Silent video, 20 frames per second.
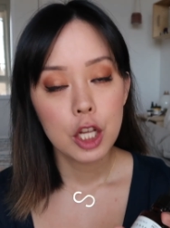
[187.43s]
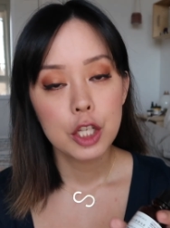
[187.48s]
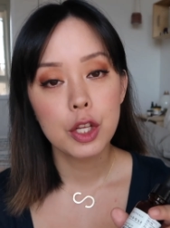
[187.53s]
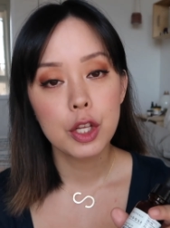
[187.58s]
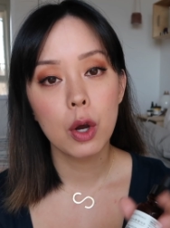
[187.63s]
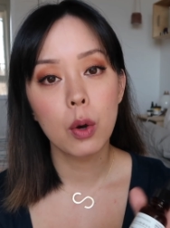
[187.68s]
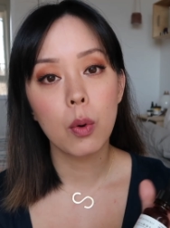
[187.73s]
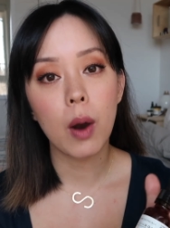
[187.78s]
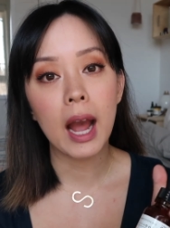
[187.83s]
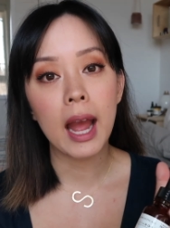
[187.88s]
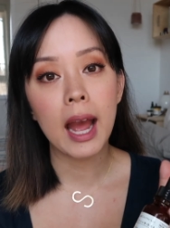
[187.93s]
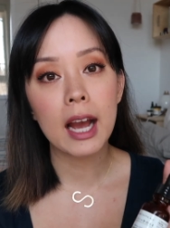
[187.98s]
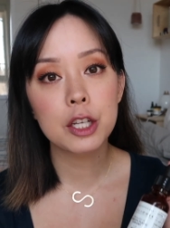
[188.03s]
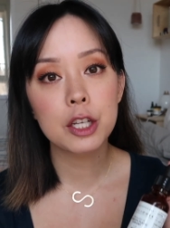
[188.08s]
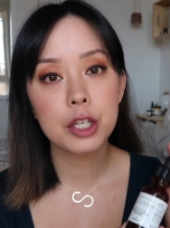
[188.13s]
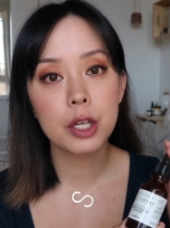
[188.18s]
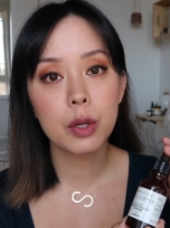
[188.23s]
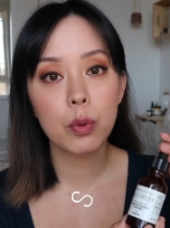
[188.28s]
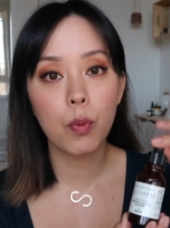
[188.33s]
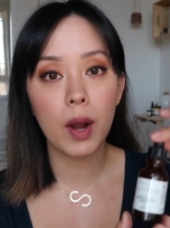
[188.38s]
So I
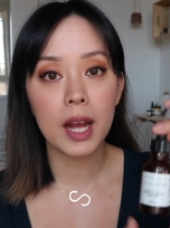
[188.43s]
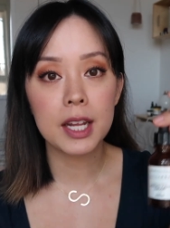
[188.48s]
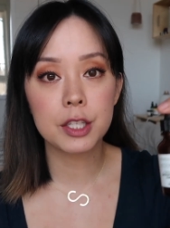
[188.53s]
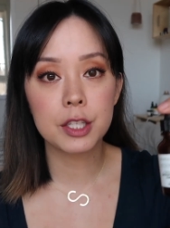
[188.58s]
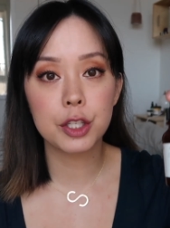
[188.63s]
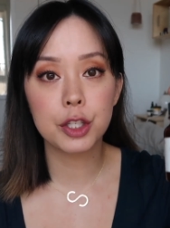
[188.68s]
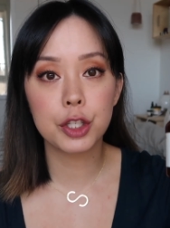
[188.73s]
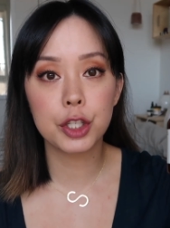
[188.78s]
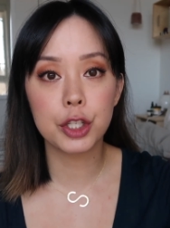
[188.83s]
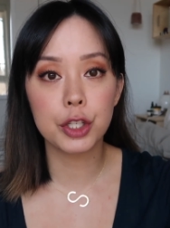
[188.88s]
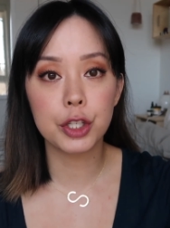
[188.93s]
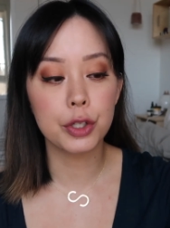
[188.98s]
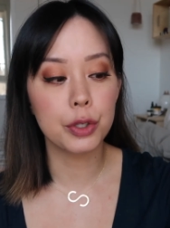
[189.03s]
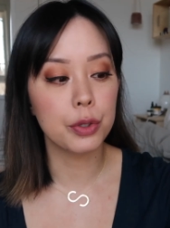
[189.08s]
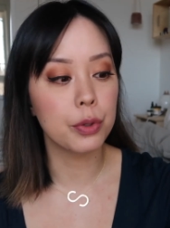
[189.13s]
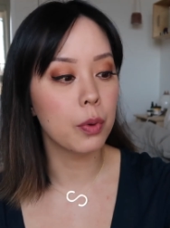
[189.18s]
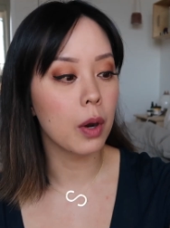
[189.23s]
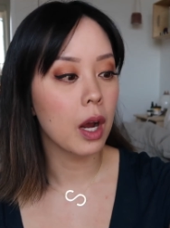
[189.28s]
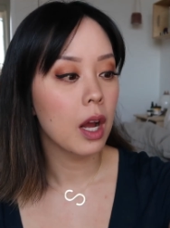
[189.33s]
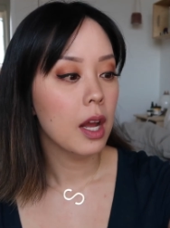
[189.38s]
actually went
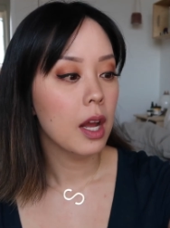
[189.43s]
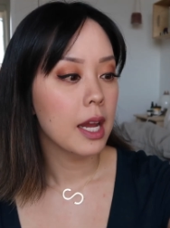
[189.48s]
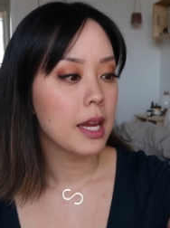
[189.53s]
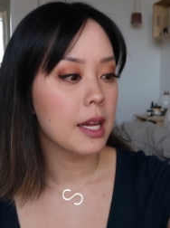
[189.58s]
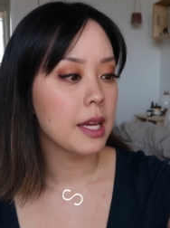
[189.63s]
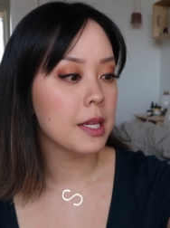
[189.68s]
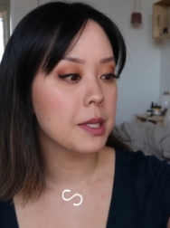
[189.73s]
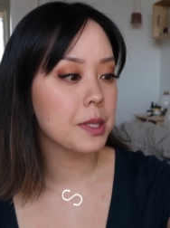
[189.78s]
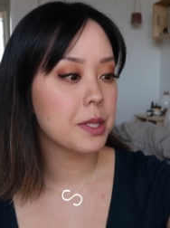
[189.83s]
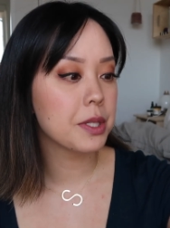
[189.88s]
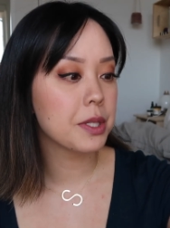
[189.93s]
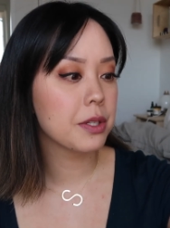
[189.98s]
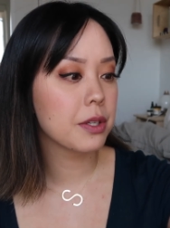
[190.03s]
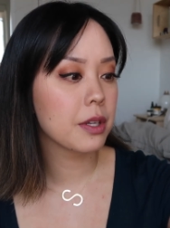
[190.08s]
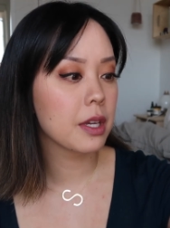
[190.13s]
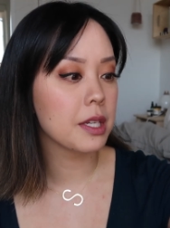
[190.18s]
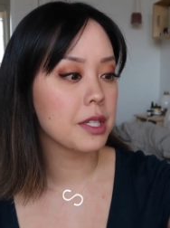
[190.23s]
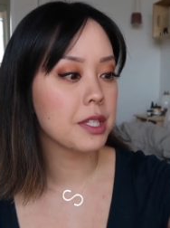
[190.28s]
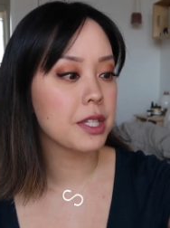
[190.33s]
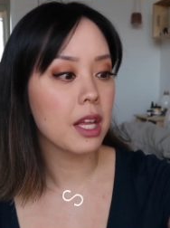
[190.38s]
to its
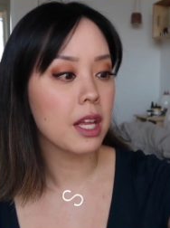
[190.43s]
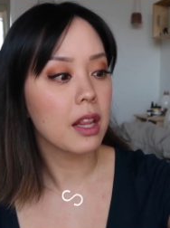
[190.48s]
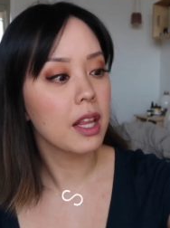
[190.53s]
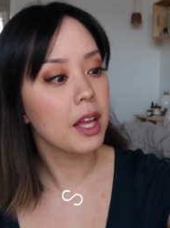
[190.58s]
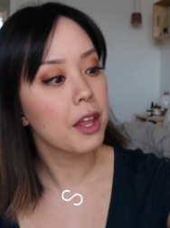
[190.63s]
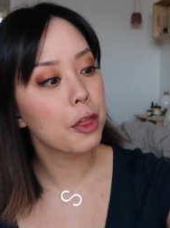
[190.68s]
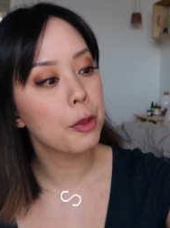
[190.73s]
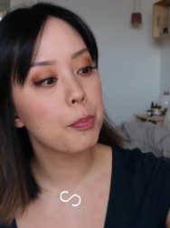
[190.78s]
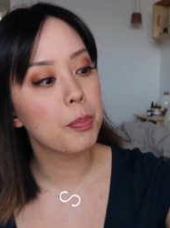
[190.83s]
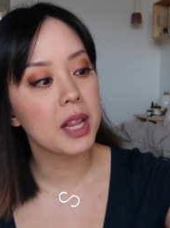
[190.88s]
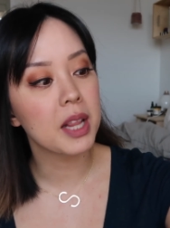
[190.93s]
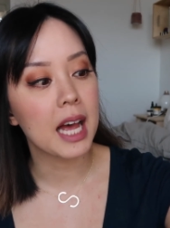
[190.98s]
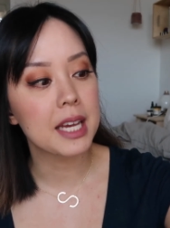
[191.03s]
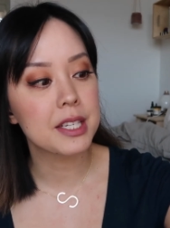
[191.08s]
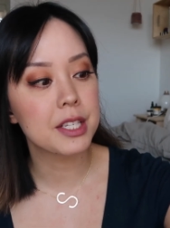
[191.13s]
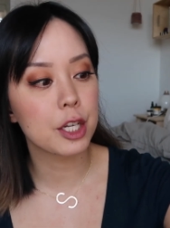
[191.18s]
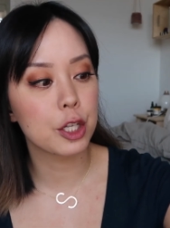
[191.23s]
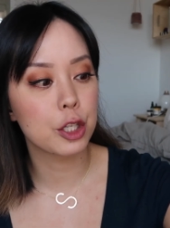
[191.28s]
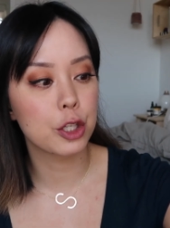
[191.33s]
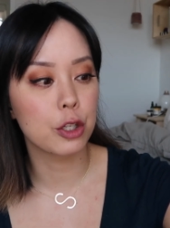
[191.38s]
Cassilith
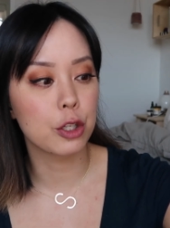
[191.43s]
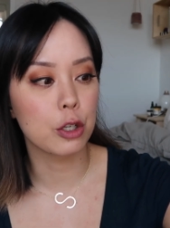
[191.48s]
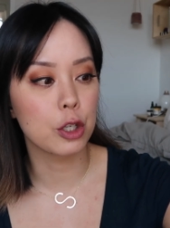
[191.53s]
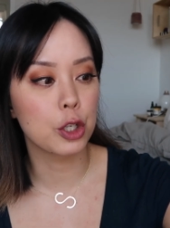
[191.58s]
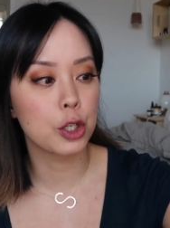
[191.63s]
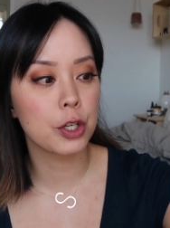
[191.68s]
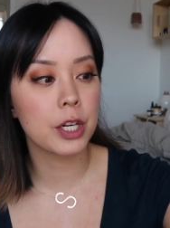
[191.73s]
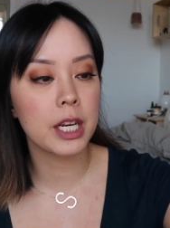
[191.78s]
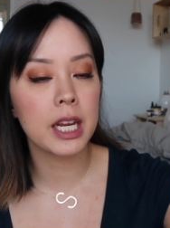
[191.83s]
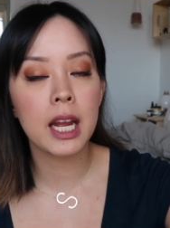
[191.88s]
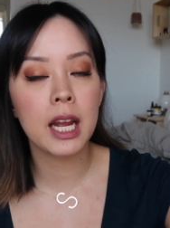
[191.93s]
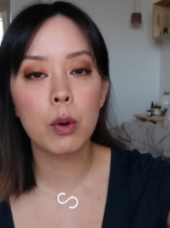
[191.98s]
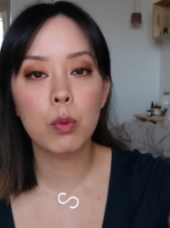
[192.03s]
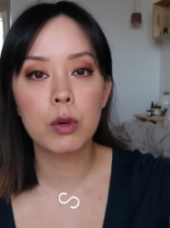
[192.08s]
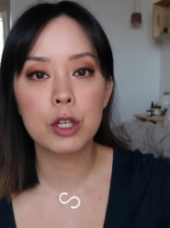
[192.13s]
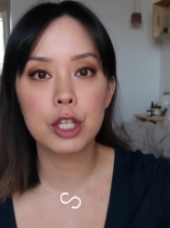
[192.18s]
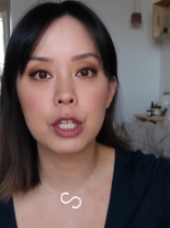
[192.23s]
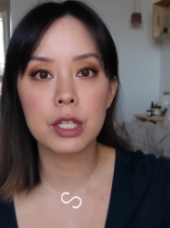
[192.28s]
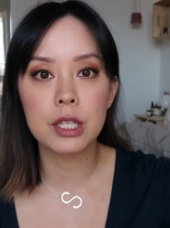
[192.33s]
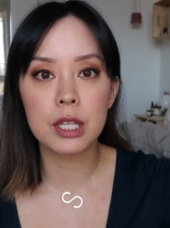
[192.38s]
Plastic Surgery,
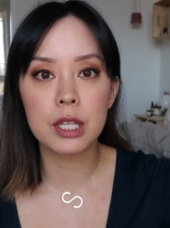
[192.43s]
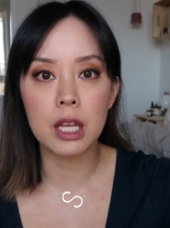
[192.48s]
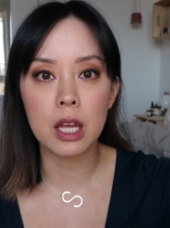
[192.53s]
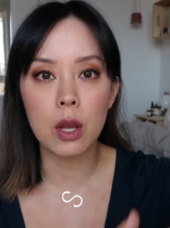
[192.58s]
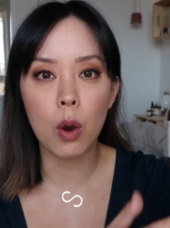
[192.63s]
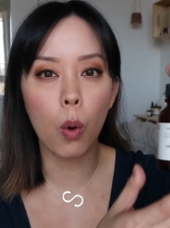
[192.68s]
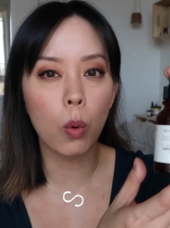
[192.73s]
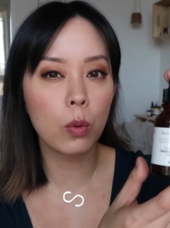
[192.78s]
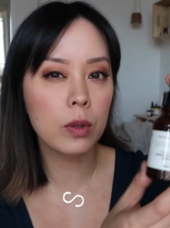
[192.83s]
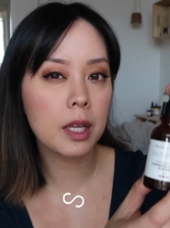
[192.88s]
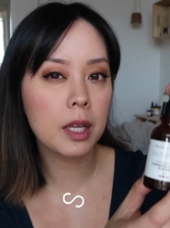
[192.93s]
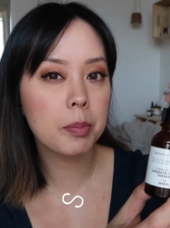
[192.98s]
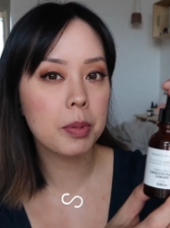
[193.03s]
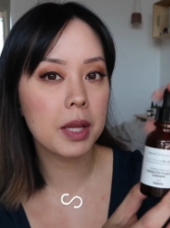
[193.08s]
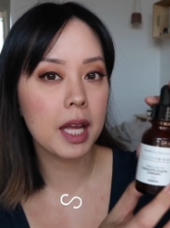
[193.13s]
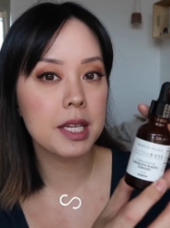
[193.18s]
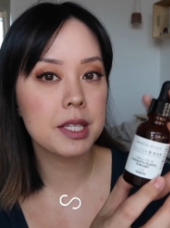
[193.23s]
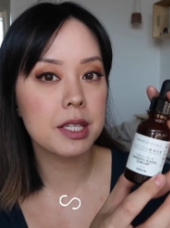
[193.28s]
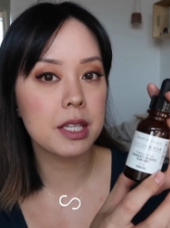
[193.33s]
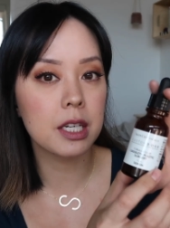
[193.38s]
which is the only
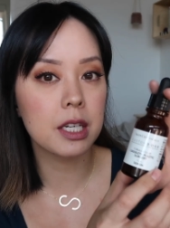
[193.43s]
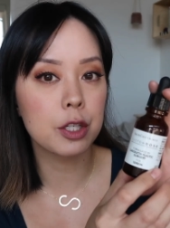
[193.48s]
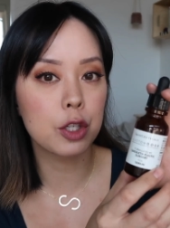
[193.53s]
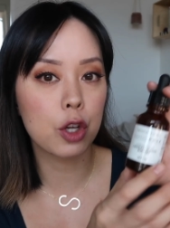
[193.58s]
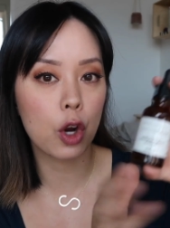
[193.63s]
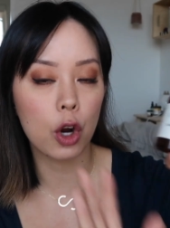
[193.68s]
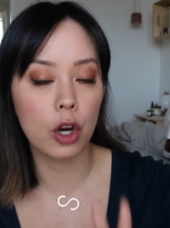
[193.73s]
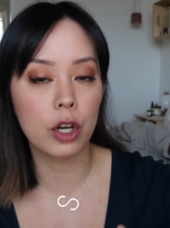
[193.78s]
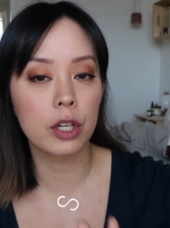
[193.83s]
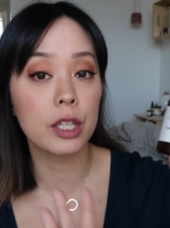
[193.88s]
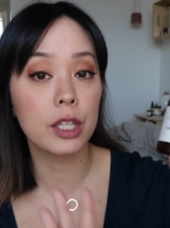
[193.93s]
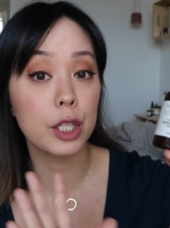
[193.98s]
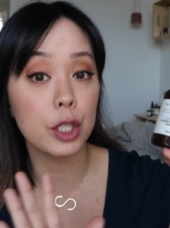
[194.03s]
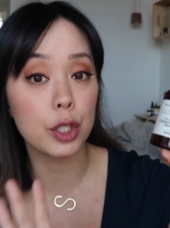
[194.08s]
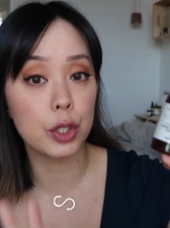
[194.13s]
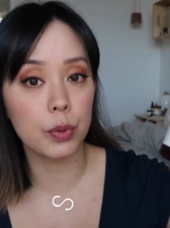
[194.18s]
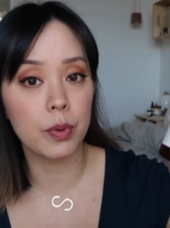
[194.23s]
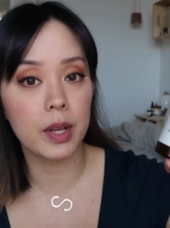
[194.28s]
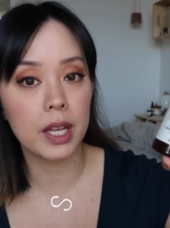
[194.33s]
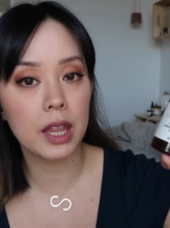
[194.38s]
place that is currently
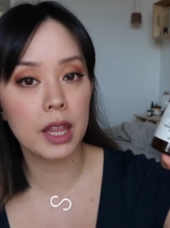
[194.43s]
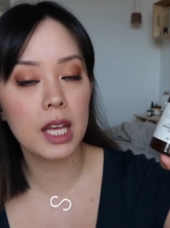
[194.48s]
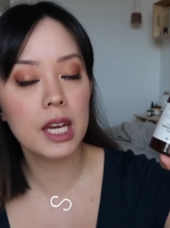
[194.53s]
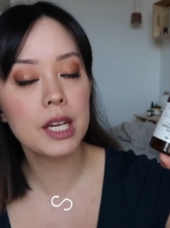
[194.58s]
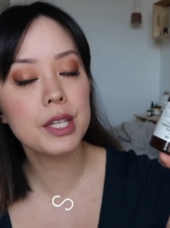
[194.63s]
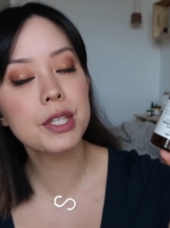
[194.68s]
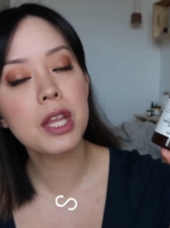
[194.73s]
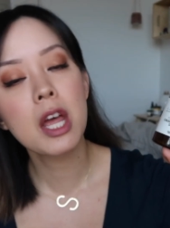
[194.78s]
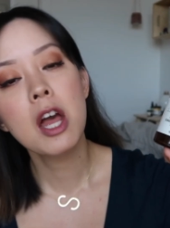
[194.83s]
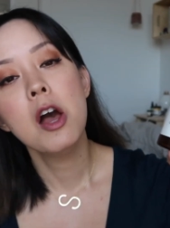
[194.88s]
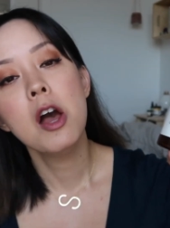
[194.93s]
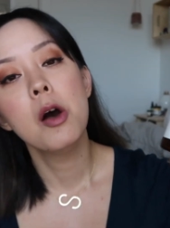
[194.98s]
doing this,